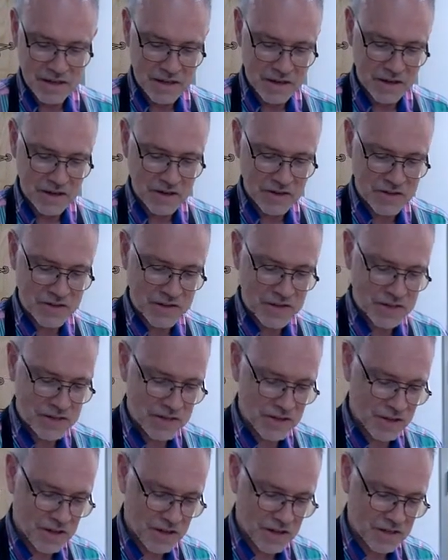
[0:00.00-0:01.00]
hers
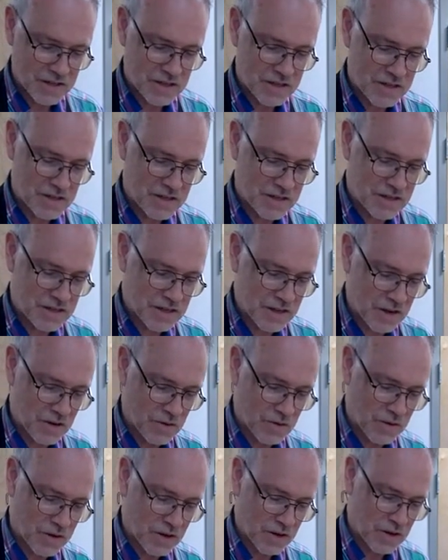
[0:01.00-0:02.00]
just looked
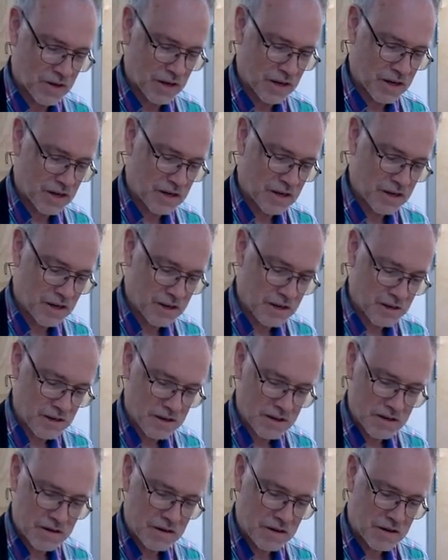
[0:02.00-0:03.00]
so good.
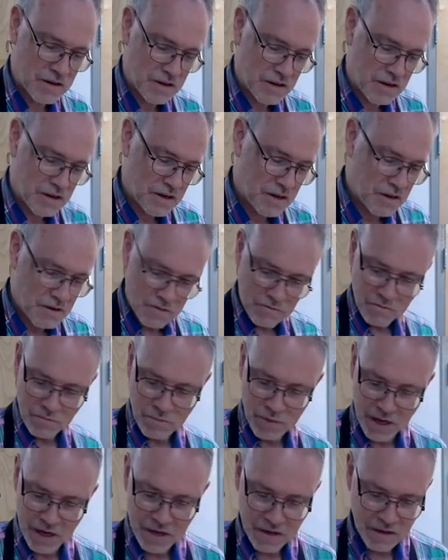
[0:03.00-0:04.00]

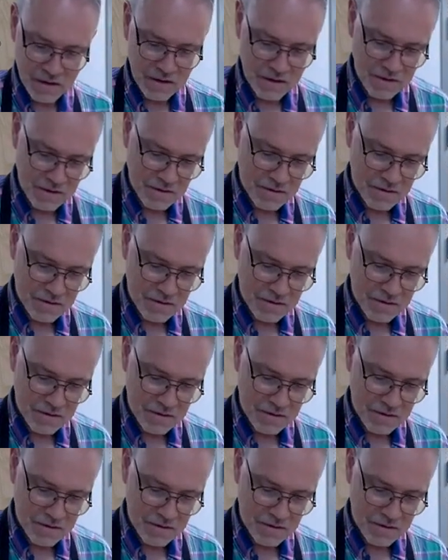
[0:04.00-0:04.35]
But